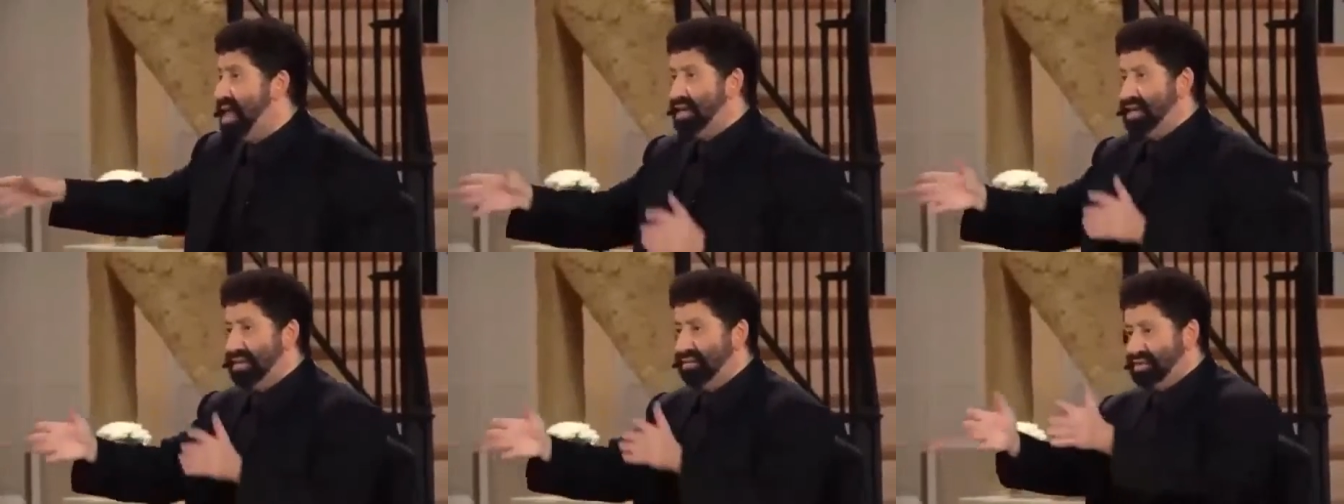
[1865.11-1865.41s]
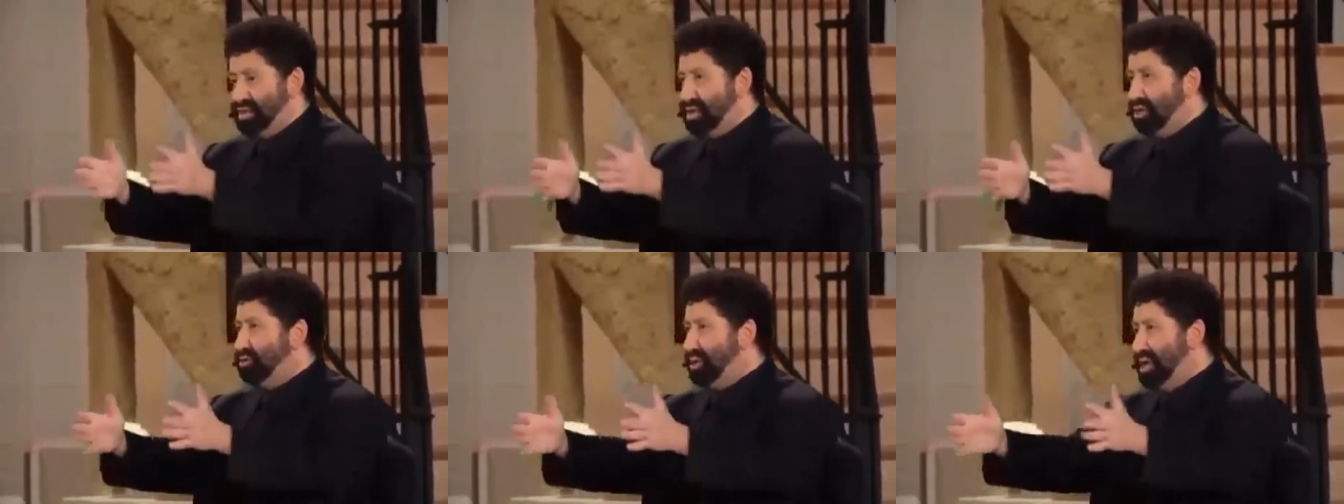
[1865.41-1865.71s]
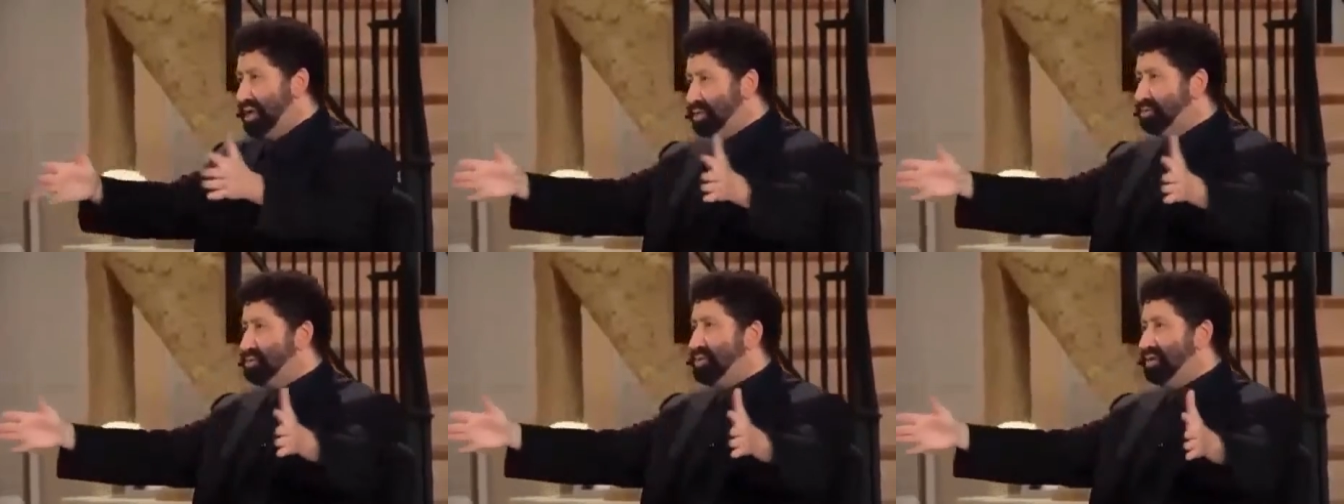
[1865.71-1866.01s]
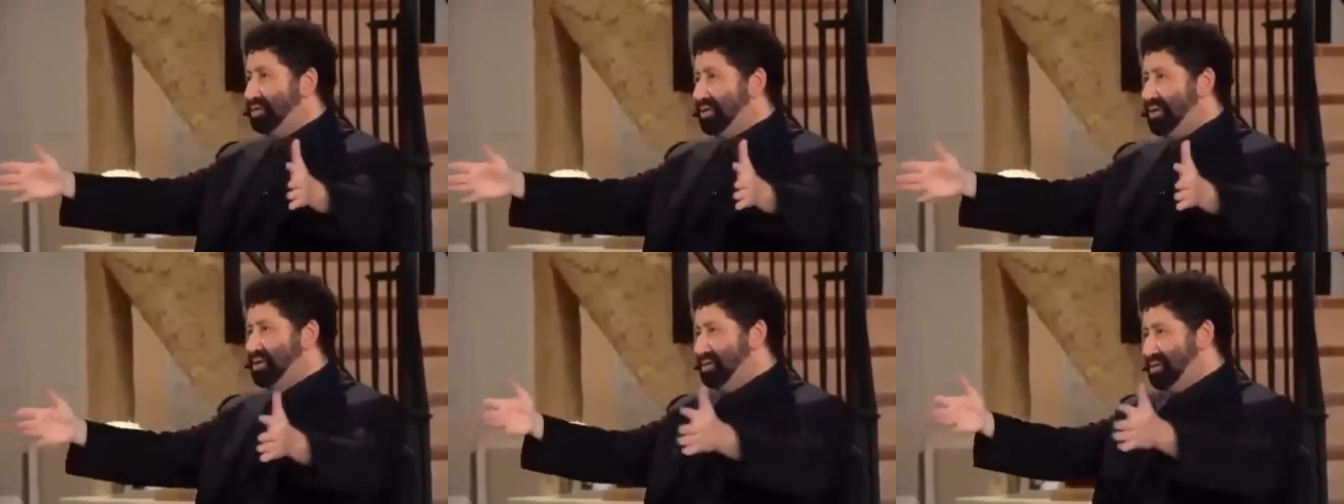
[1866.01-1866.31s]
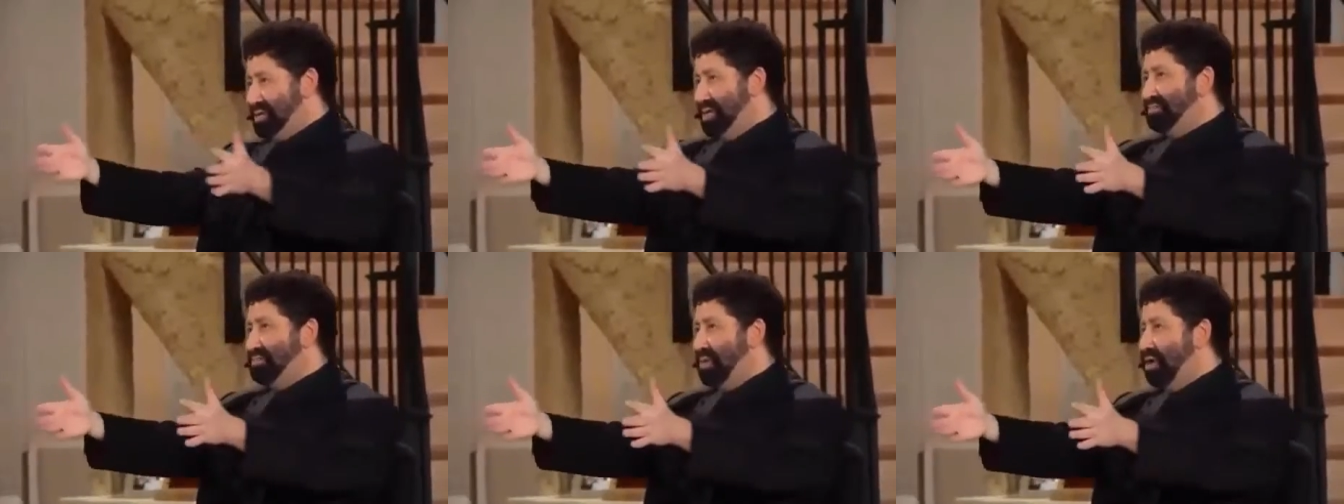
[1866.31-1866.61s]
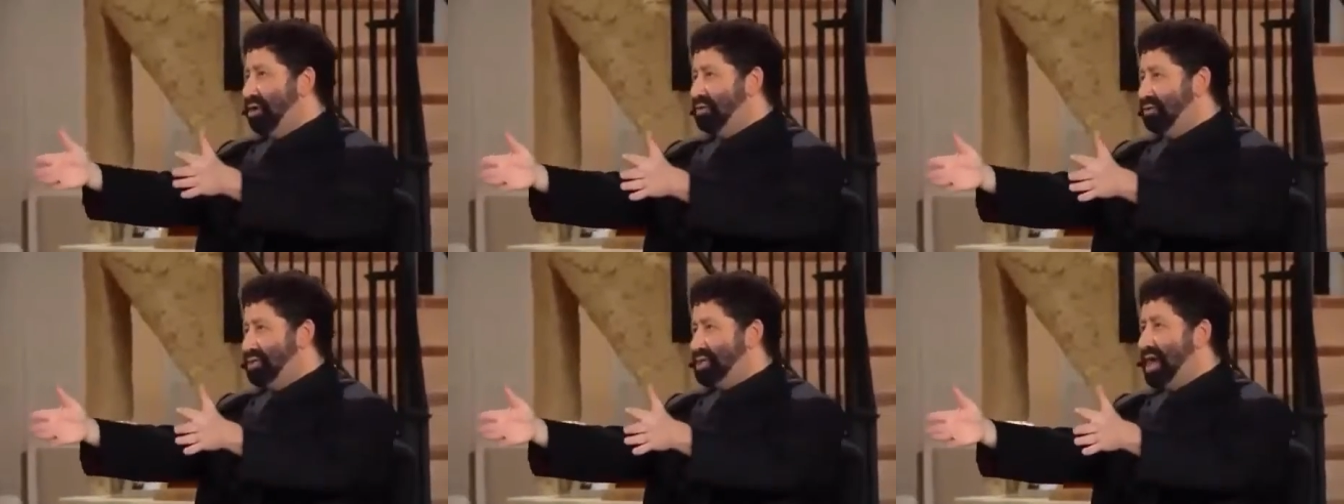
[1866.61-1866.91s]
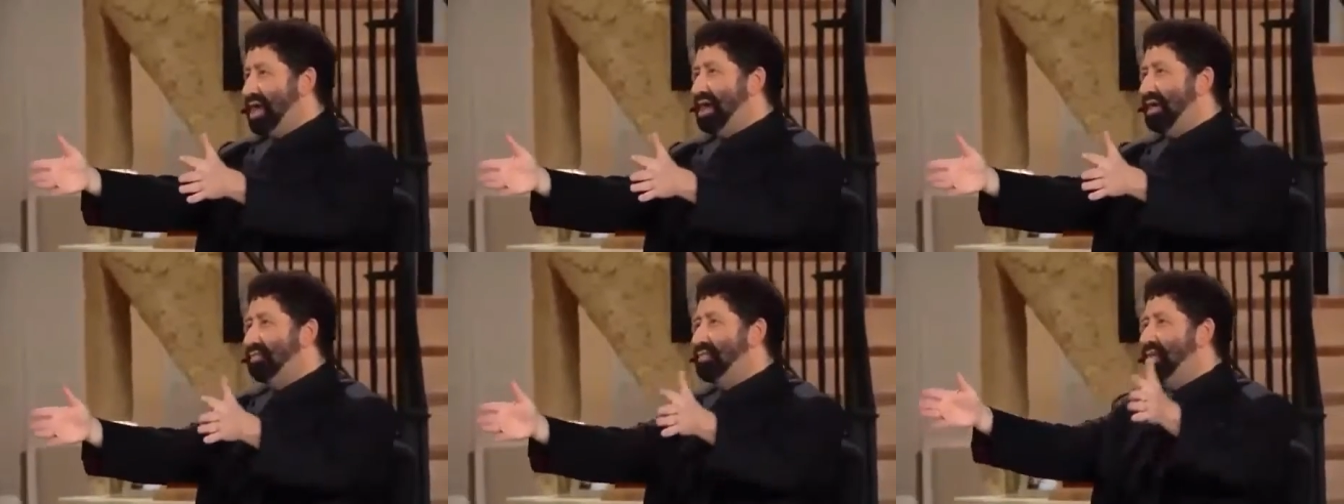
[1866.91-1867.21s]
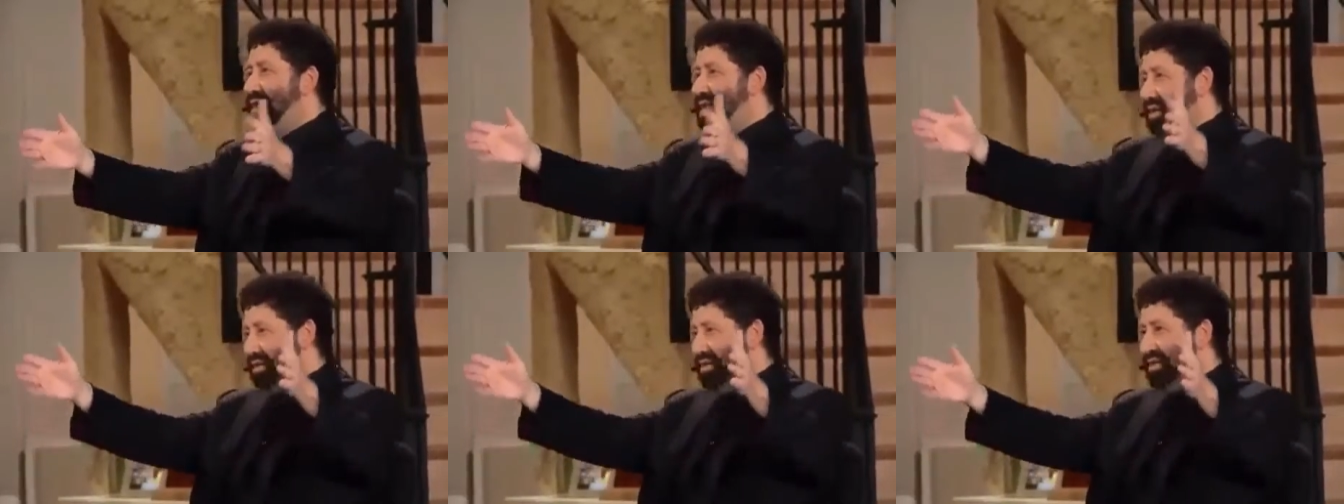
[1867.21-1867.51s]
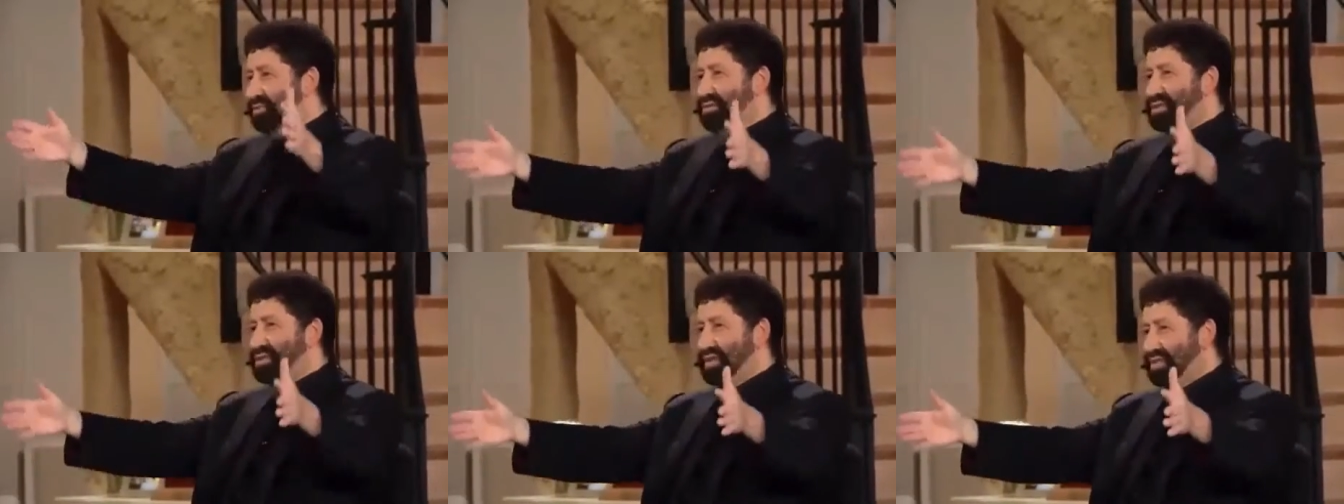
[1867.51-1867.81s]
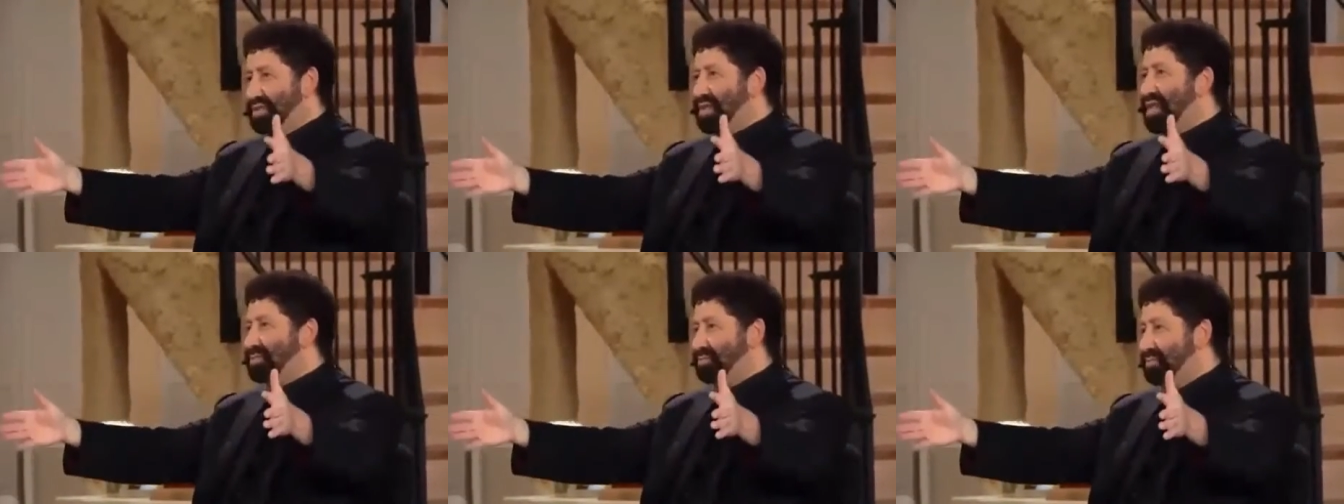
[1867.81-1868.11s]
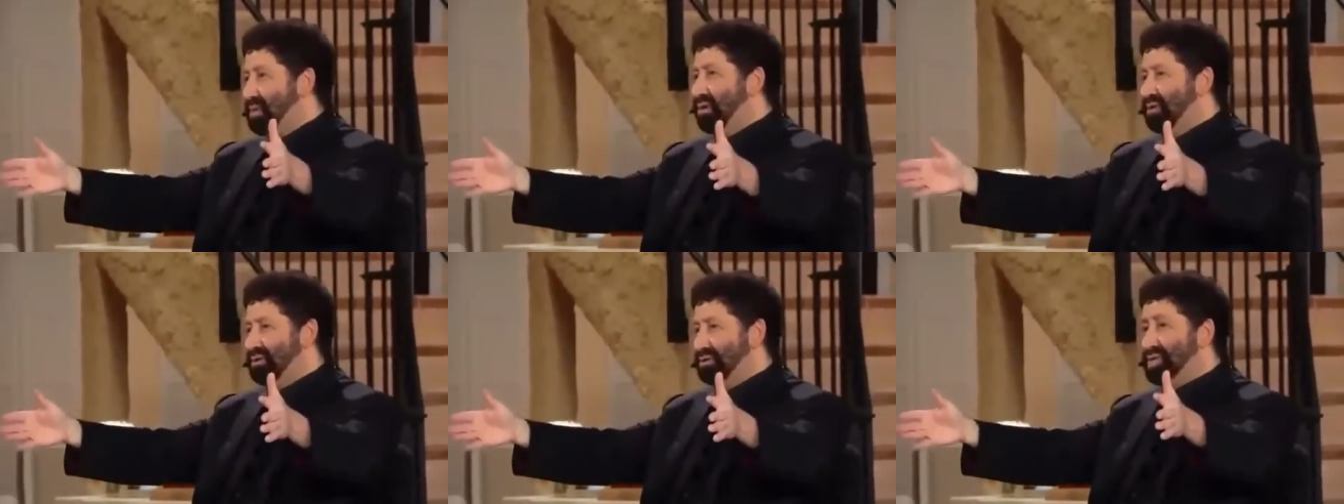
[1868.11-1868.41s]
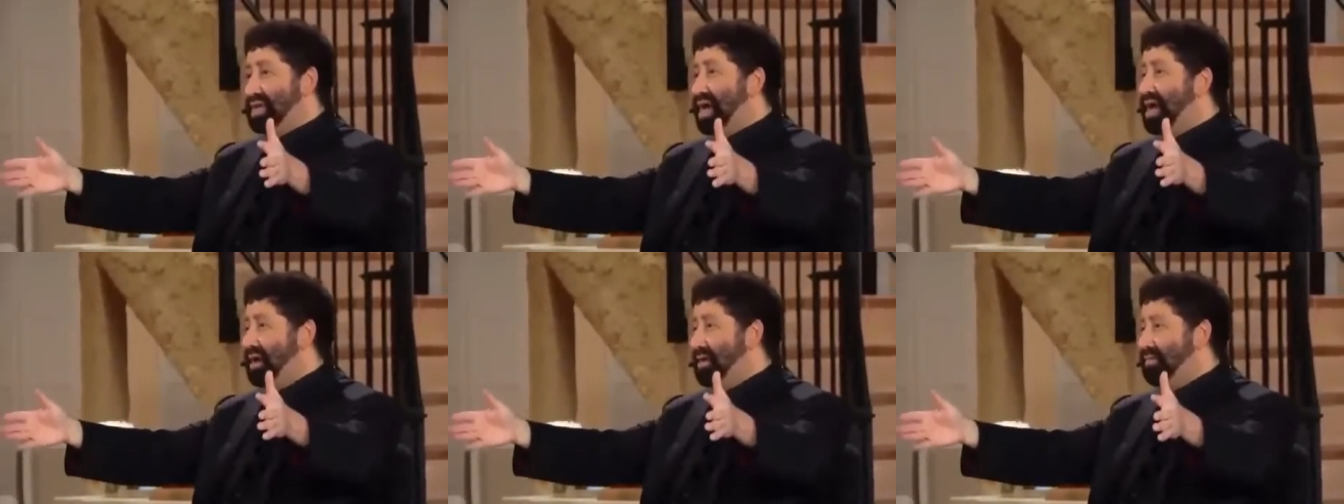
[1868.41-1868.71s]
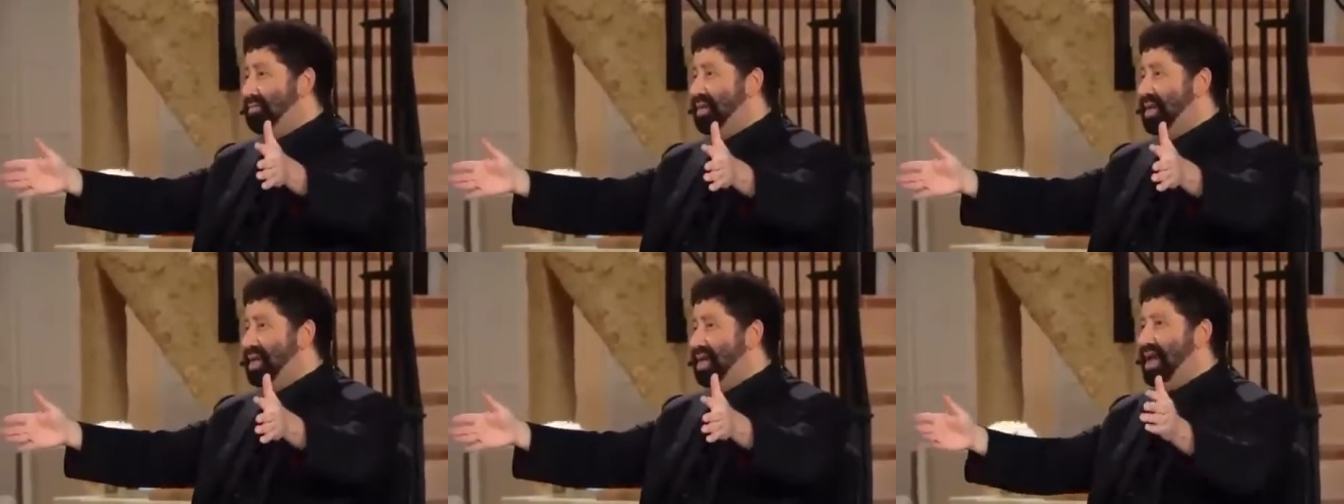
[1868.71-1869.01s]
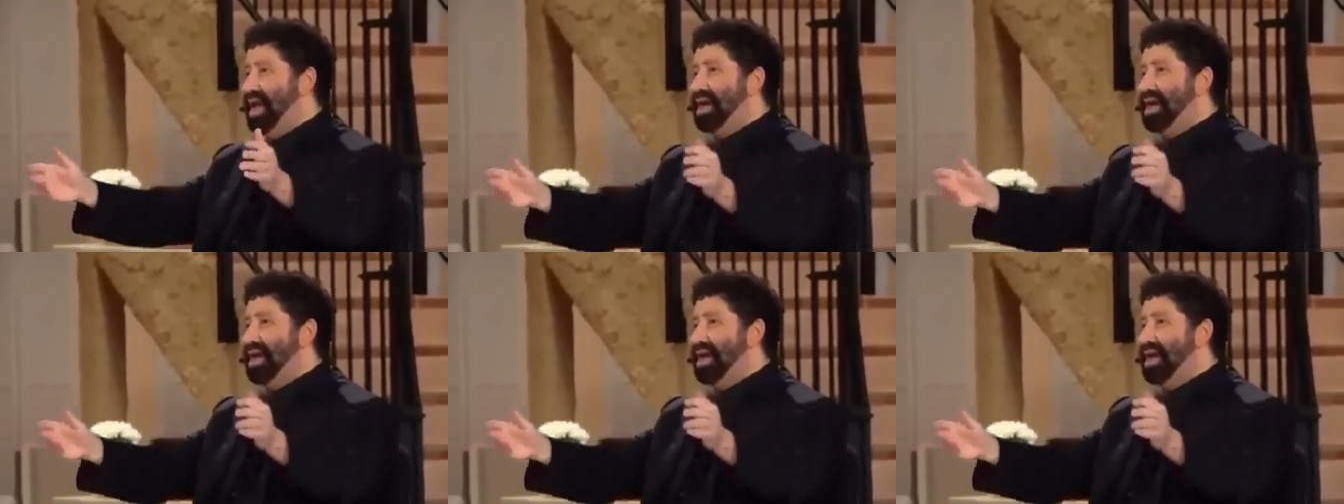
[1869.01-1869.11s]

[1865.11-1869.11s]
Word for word: There was a grace period. You said borrowed time. There was, in a sense, borrowed time.